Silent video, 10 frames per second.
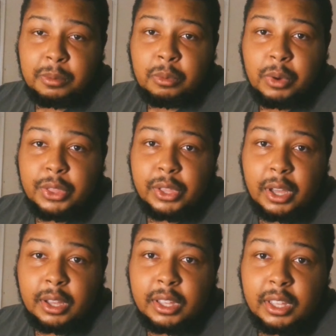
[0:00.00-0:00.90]
with
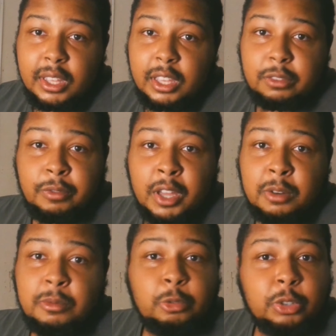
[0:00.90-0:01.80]

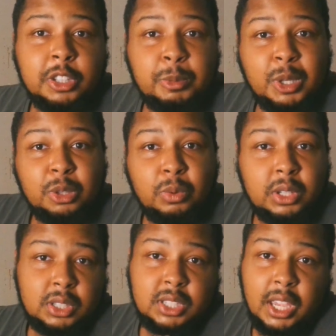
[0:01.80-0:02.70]
Venom really being the
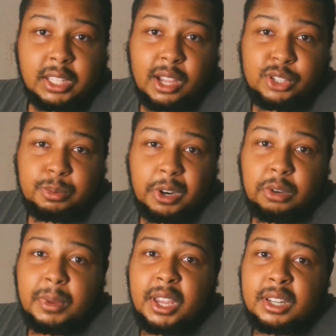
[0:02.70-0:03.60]
one to take down
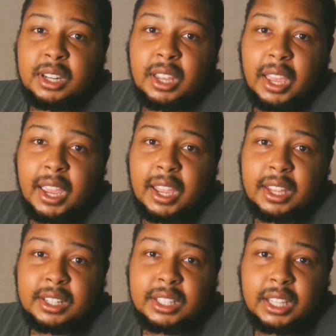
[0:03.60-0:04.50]
Spider-Man,
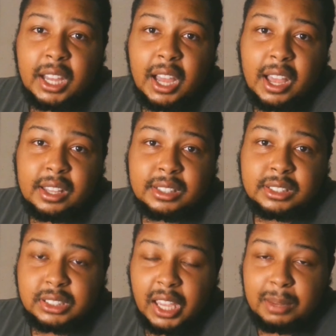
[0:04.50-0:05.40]
and
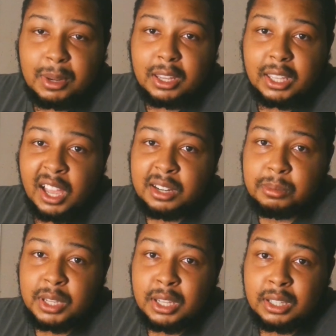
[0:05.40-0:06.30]
Sandman kind of
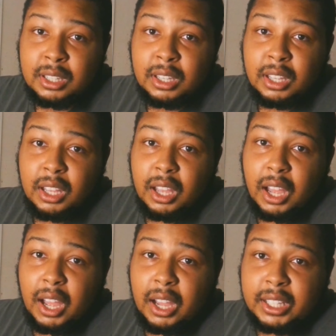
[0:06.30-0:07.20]
being
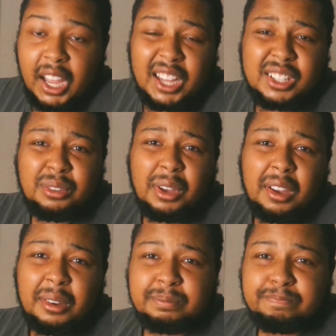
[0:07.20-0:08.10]
kind of
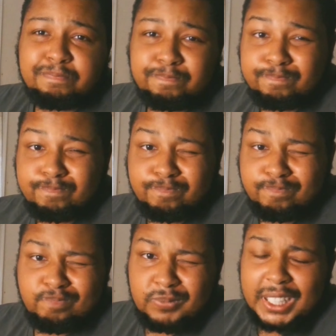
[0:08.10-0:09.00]
going
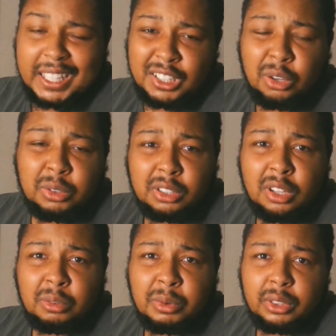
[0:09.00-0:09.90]

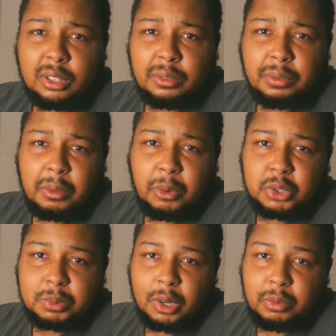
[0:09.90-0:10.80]
along with it for the
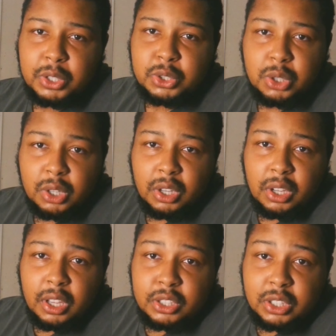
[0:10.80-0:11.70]
most part, which
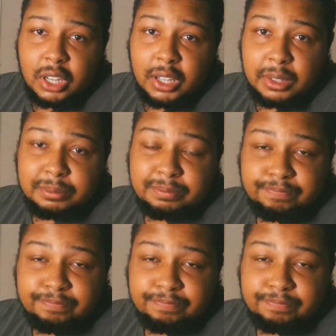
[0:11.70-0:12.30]
interesting